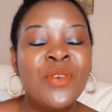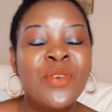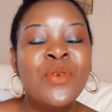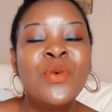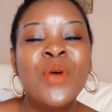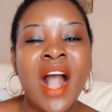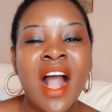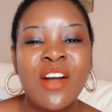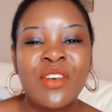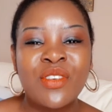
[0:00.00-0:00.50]

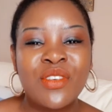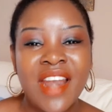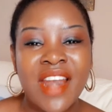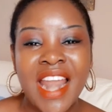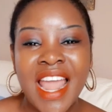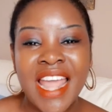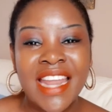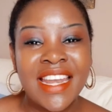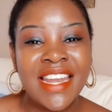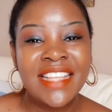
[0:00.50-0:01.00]
who are on
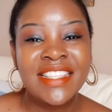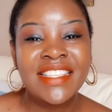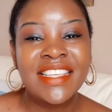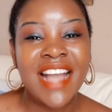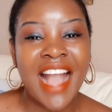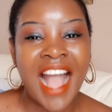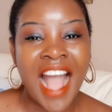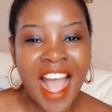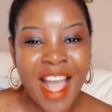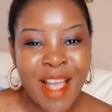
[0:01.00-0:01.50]
online
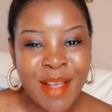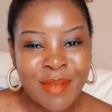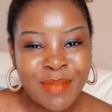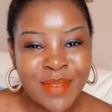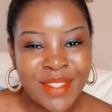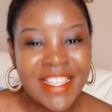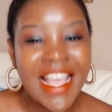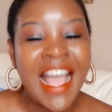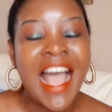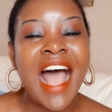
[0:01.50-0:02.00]
dating
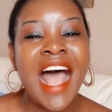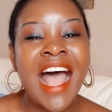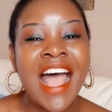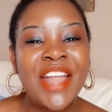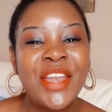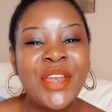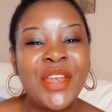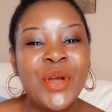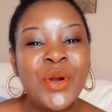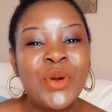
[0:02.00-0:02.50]
apps
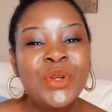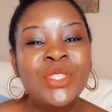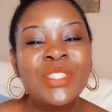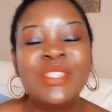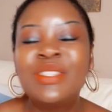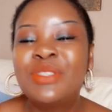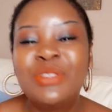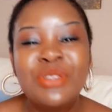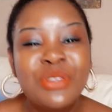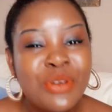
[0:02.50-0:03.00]
are not
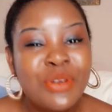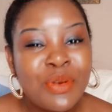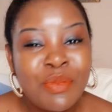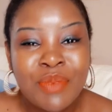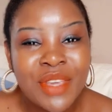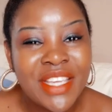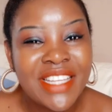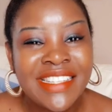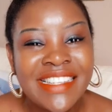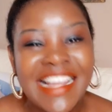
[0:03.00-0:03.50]
stupid